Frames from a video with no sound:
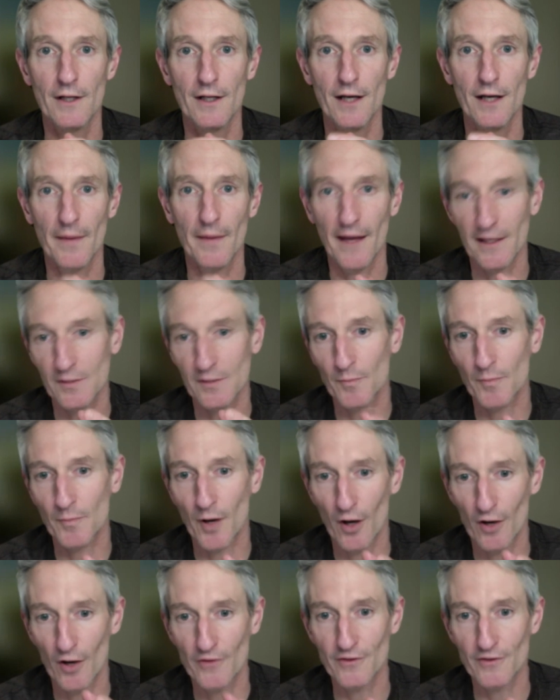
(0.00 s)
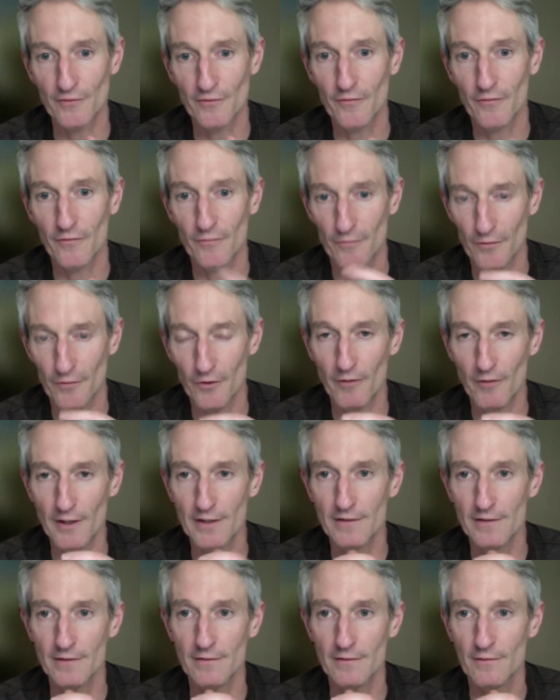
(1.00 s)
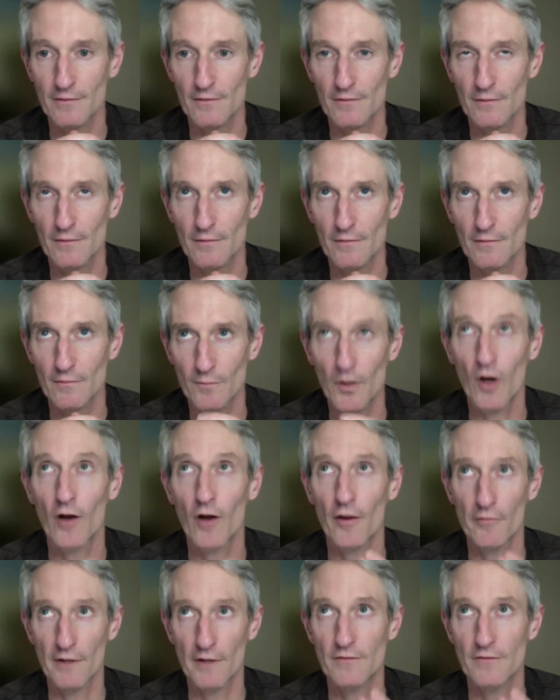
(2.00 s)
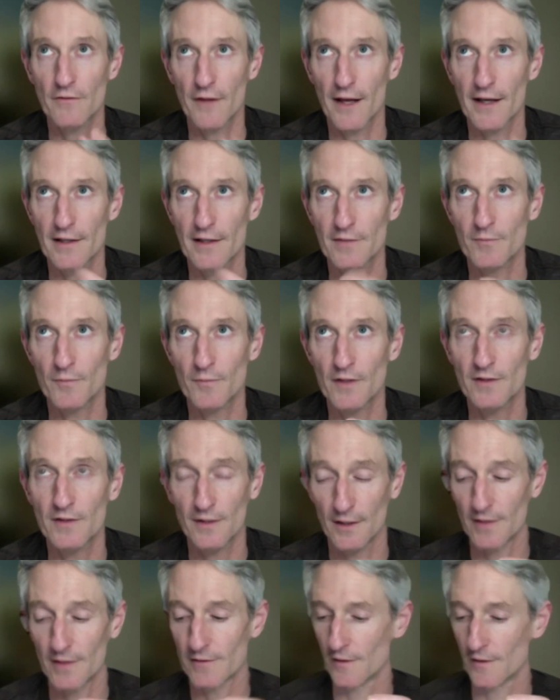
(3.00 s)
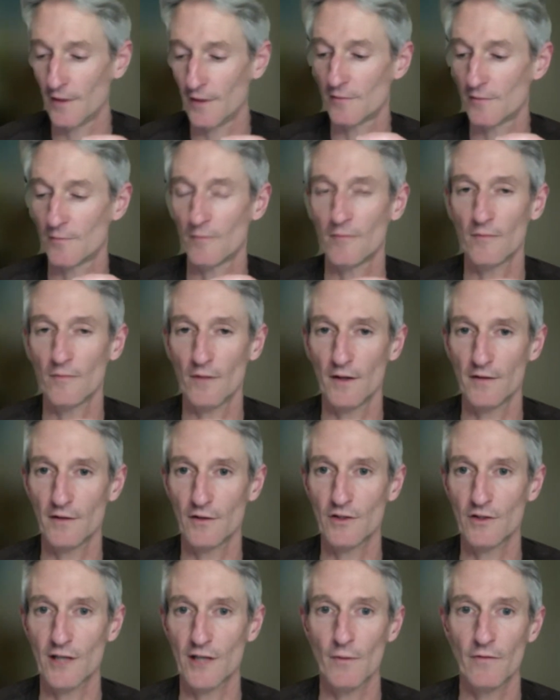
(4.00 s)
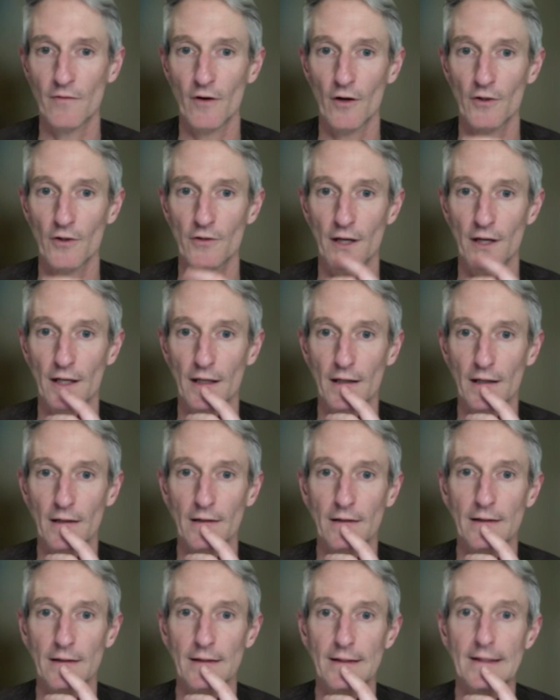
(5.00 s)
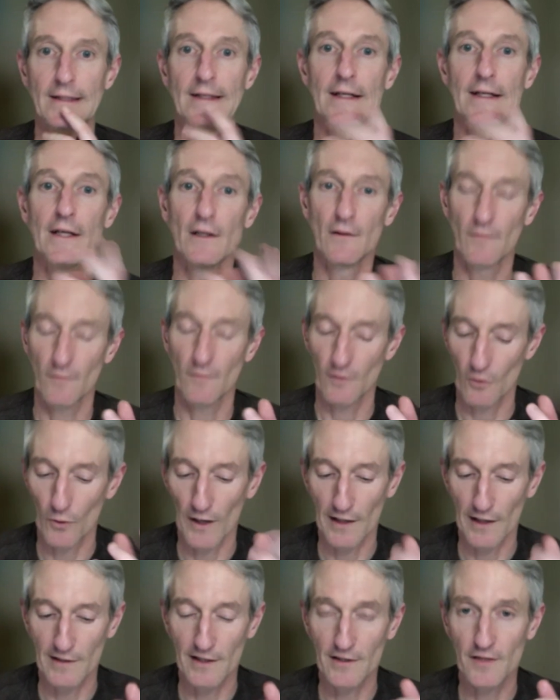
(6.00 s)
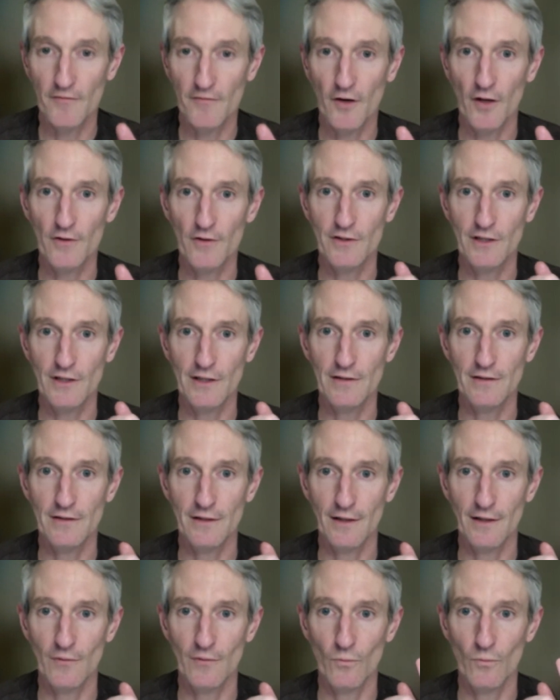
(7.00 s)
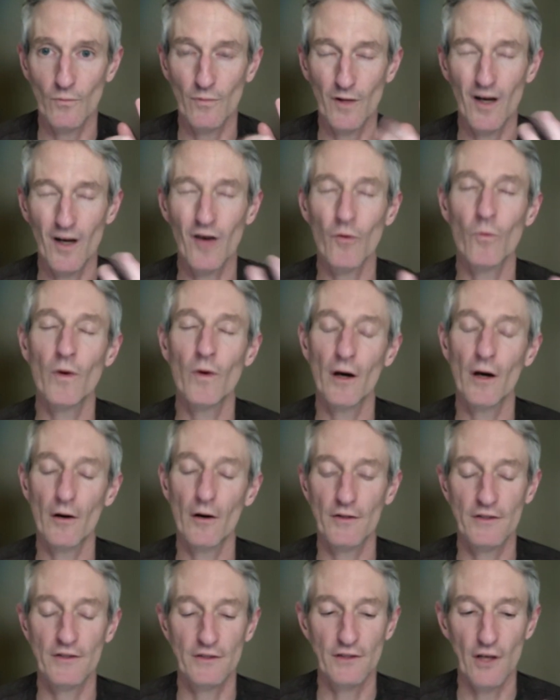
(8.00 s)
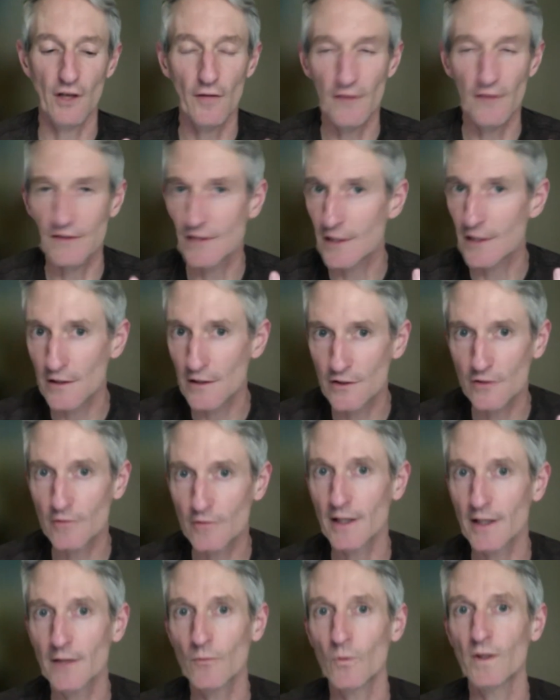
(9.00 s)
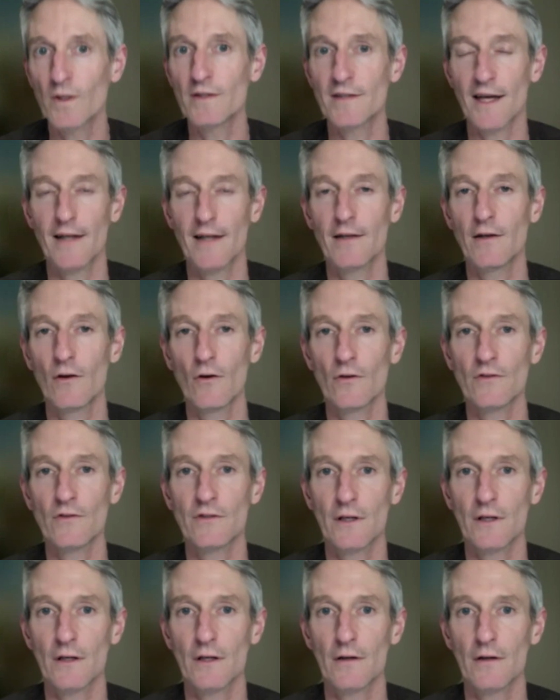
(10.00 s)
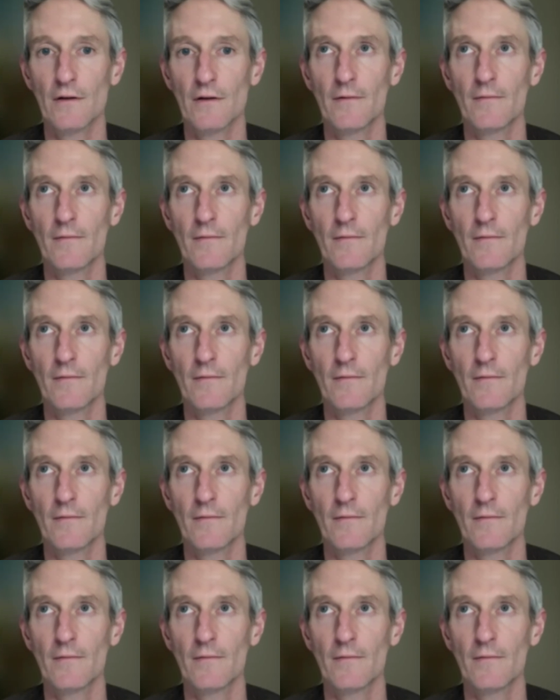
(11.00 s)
and that's part of the reason. Part of the reason for that is the shape of our training. Quick disadvantages: we are a service industry. We tend not to